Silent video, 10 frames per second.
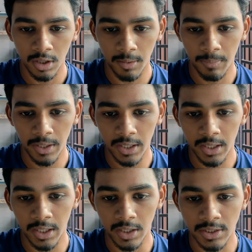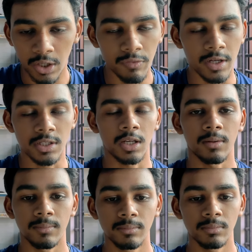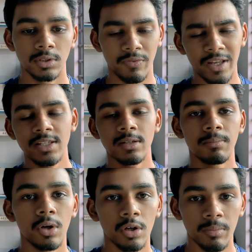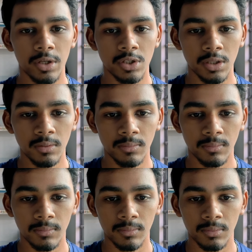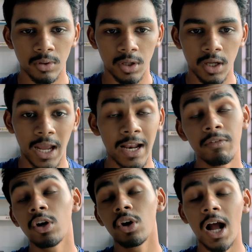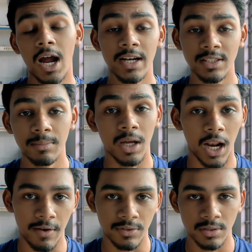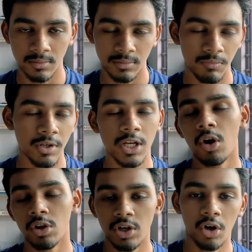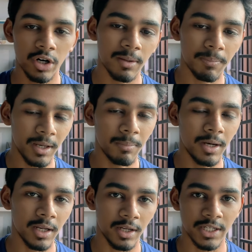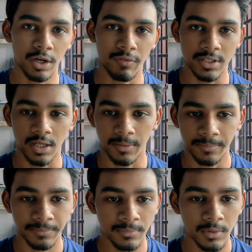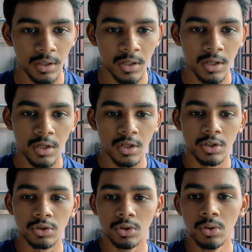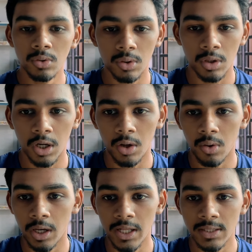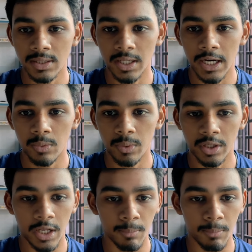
update it inside of Asana. It's a very simple automation. Okay, and we're going to add some graphs which are already pre-built inside of Asana. So now let's get with the